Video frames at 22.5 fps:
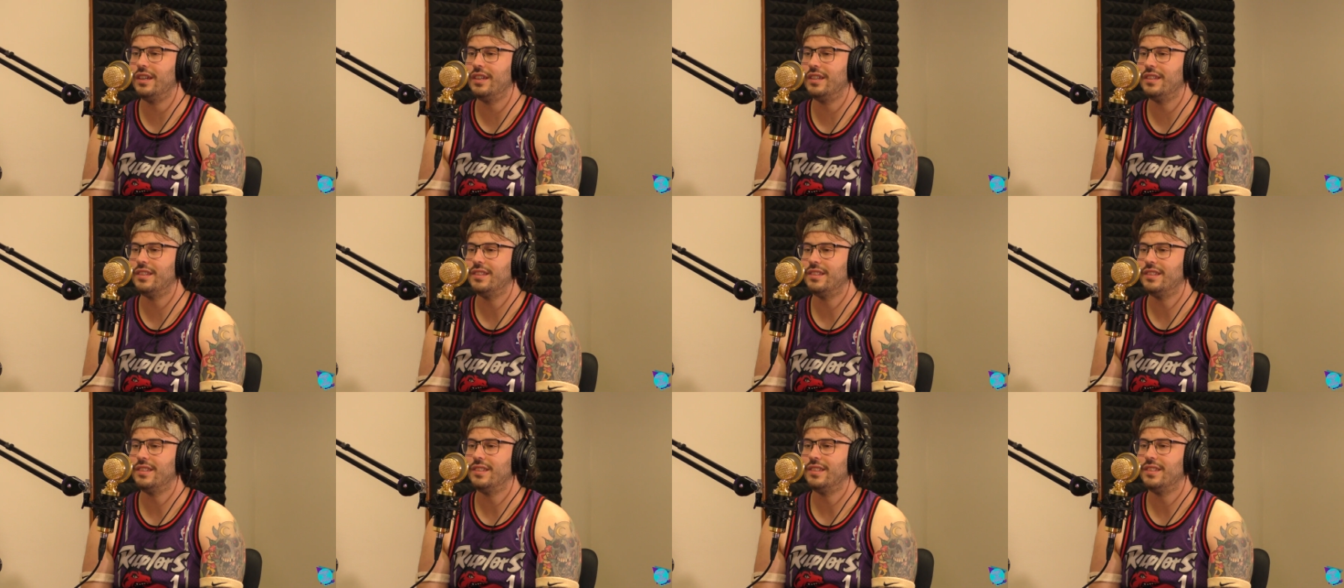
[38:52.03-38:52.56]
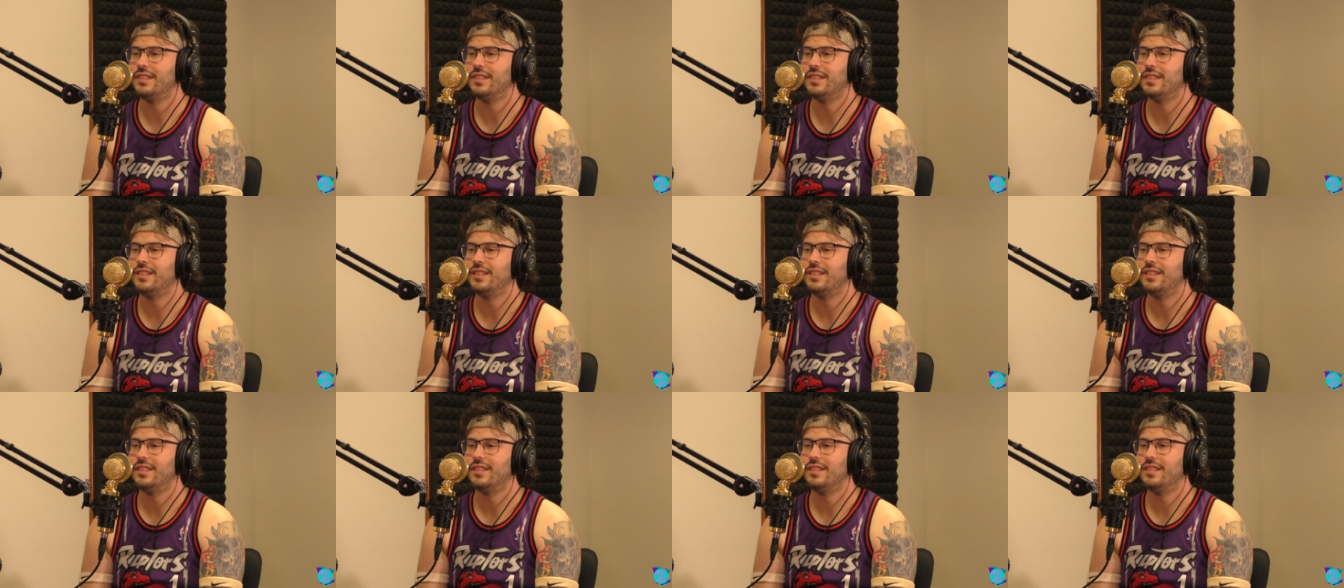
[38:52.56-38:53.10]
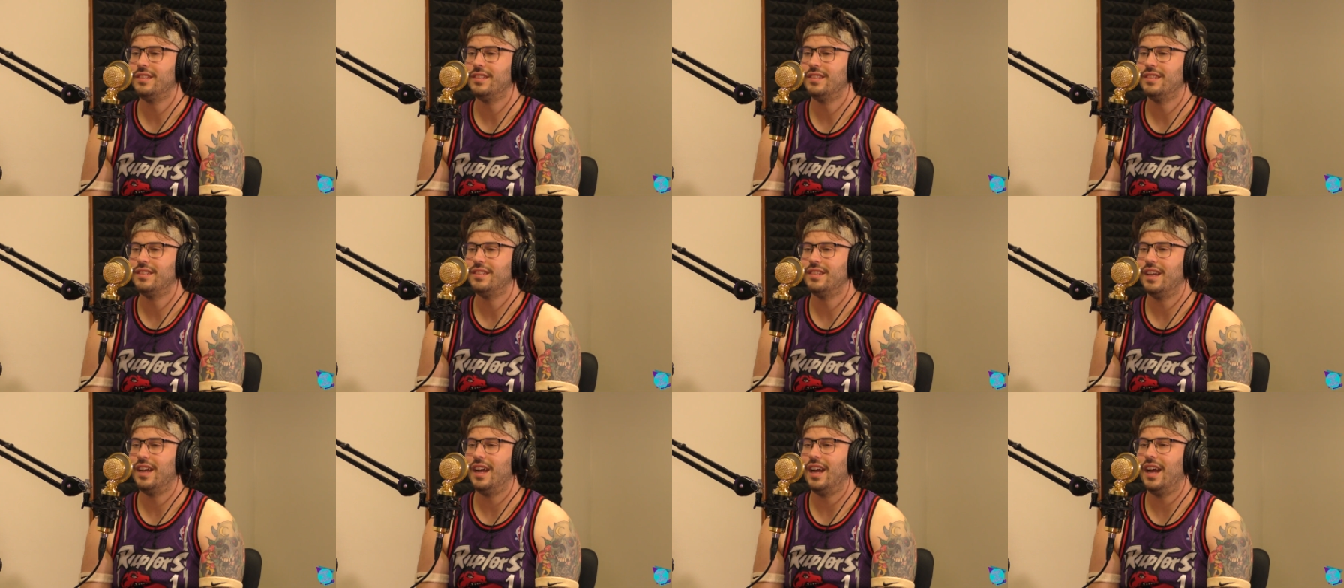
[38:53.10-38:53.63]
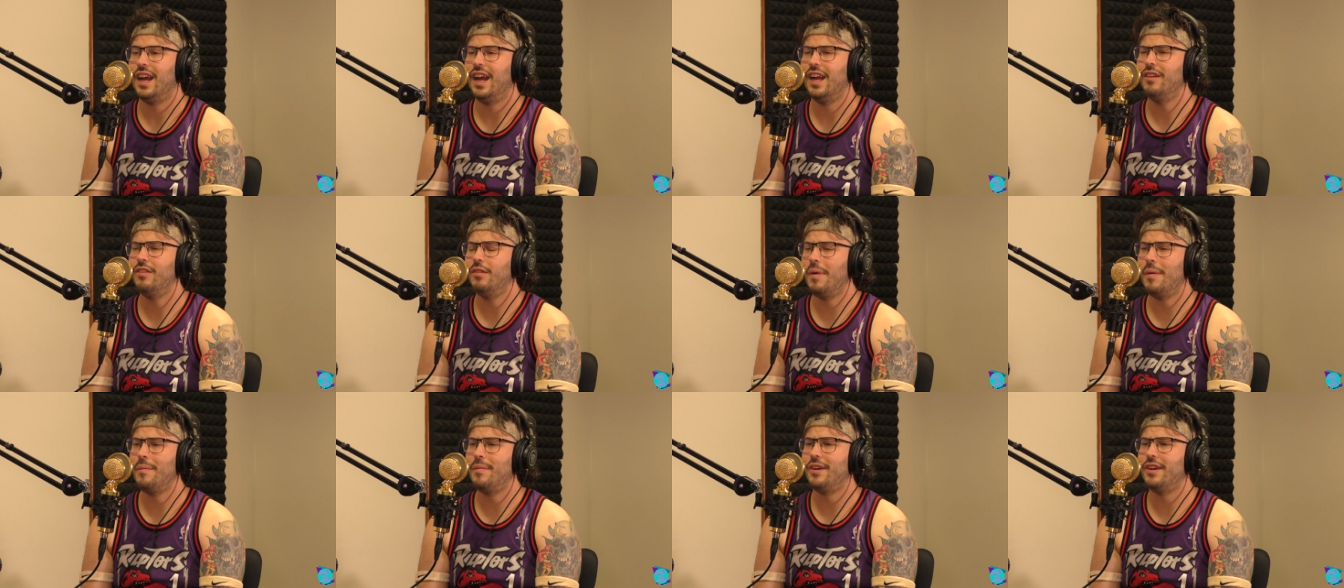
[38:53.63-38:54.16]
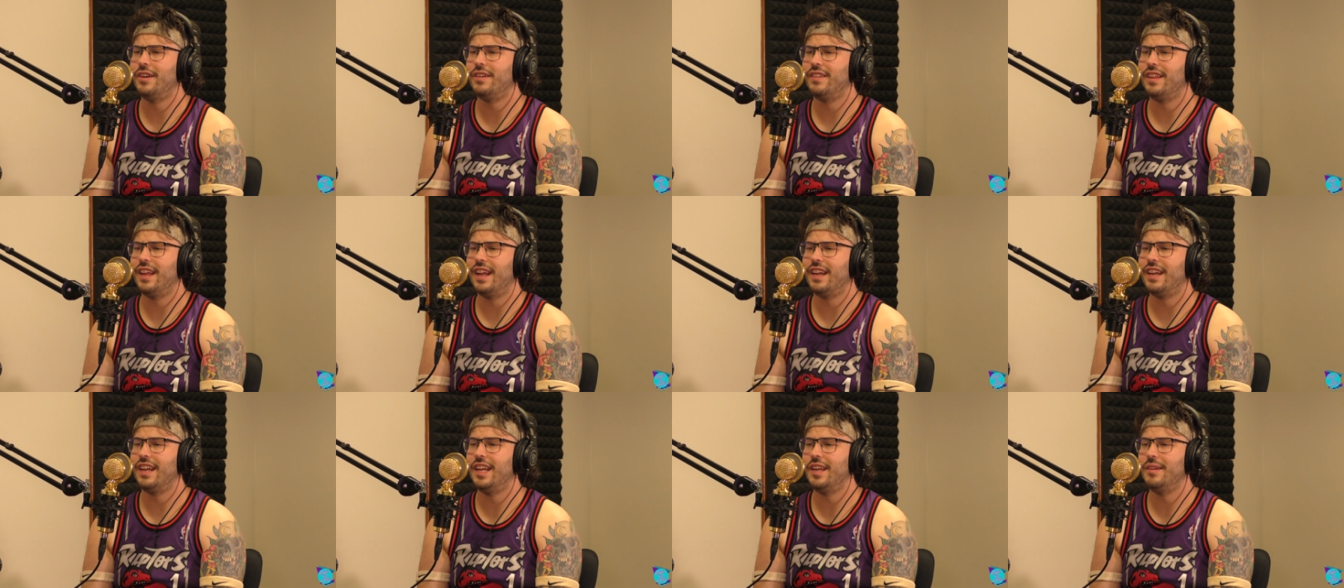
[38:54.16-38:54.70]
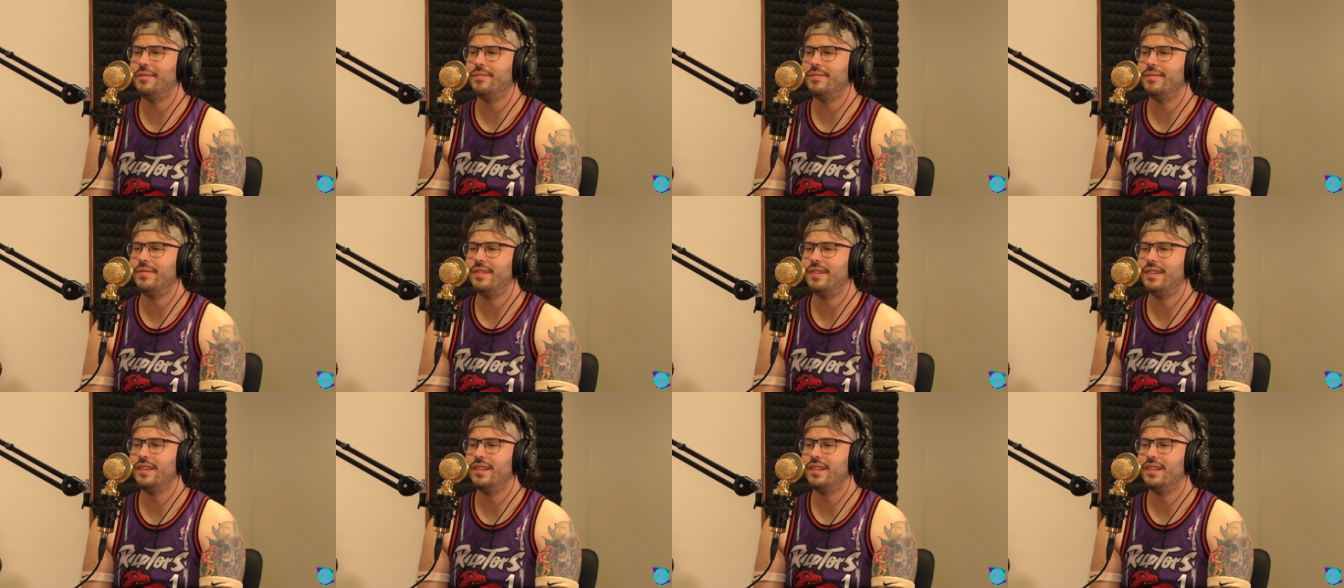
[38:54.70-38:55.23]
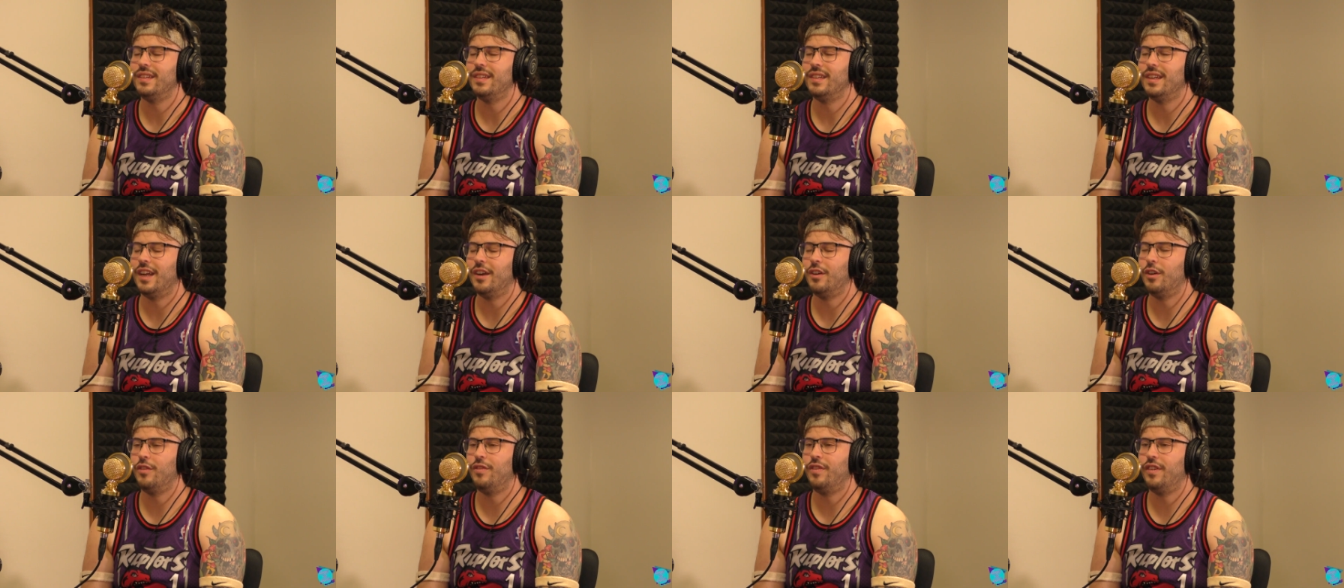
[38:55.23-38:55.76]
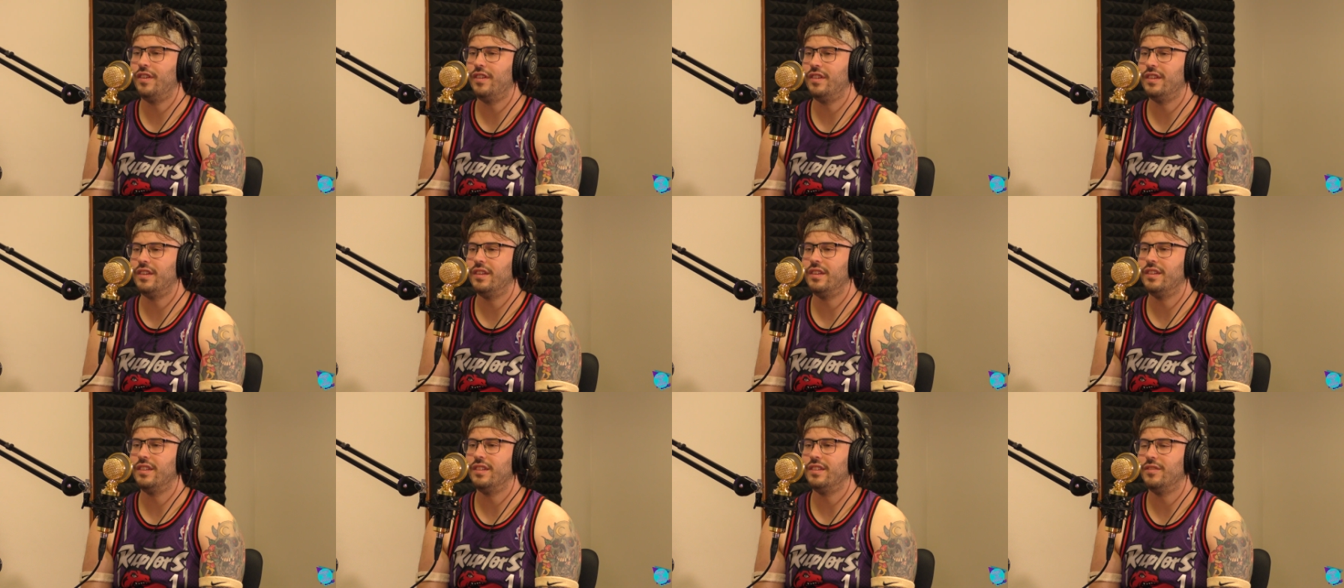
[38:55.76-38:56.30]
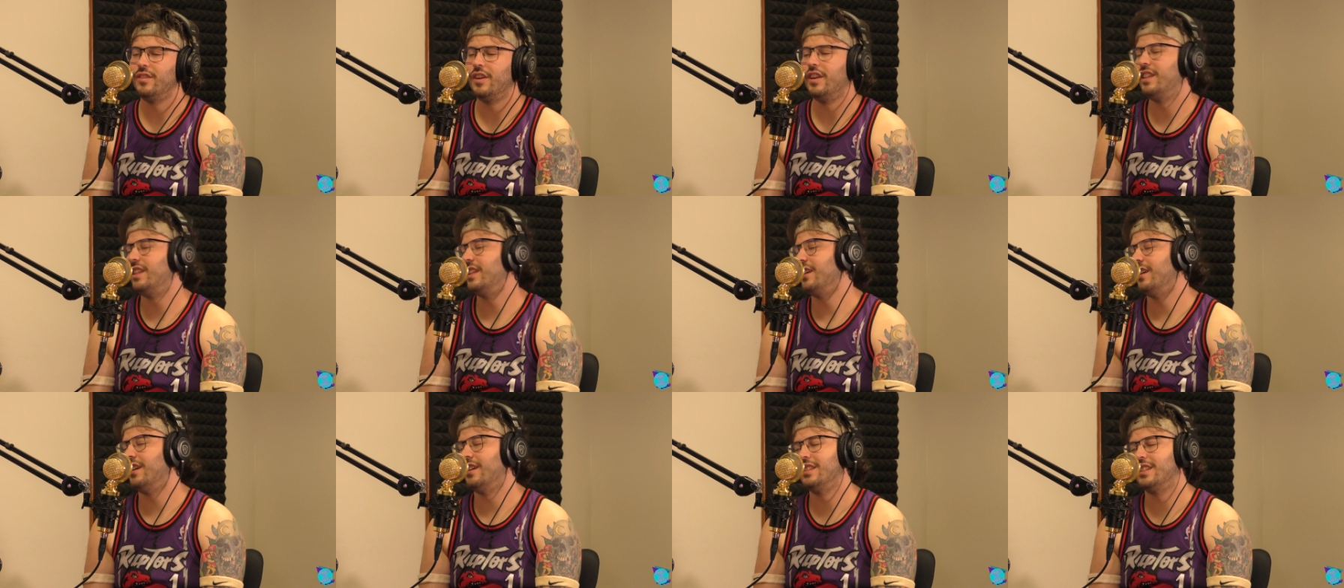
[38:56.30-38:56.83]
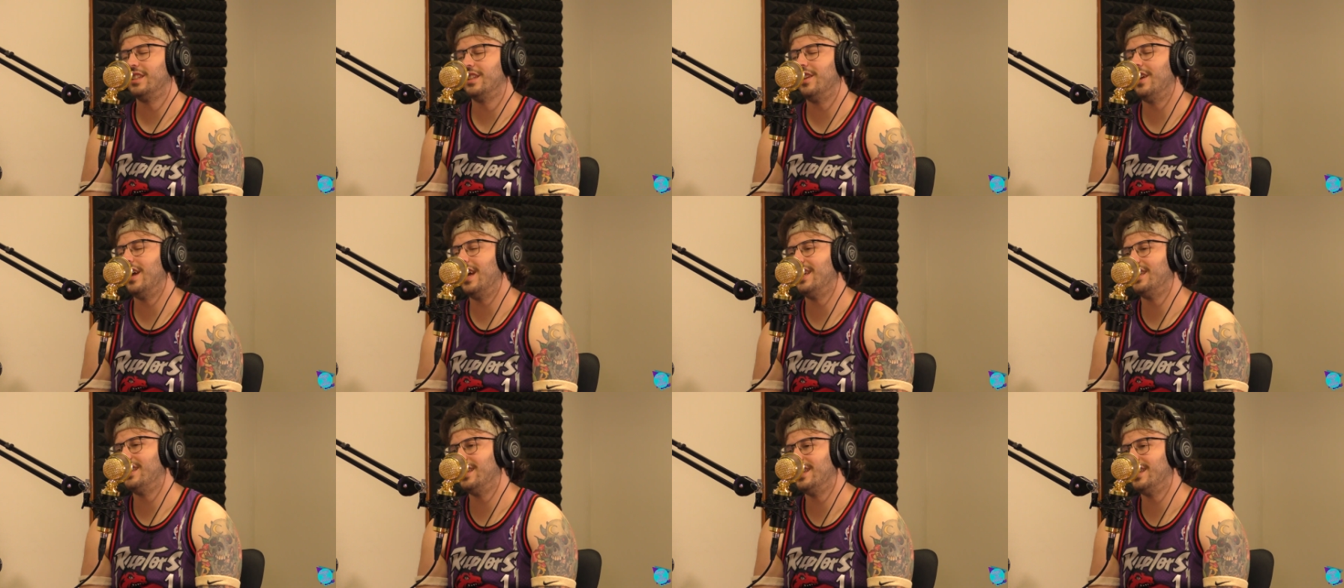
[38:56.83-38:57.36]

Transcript: Milton Bradley. I think he. I remember that name. He played, yeah. Rusty Kuntz. Rusty Kuntz, classic.